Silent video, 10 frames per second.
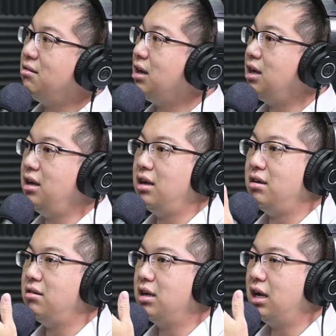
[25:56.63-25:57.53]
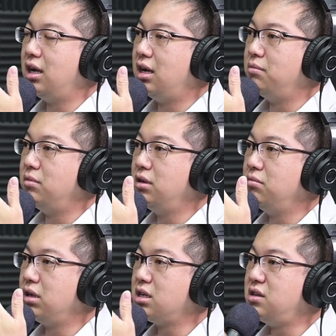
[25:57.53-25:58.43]
And
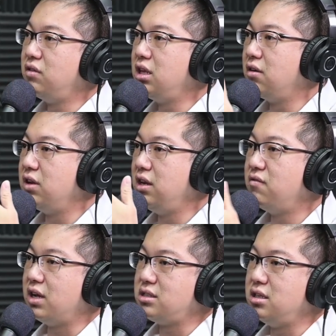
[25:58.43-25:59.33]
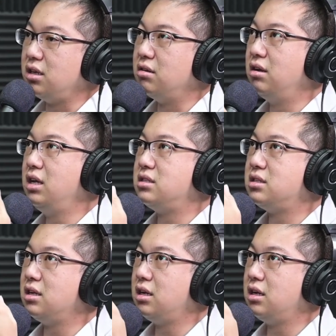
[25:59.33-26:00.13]
because if you think of it, investing, it's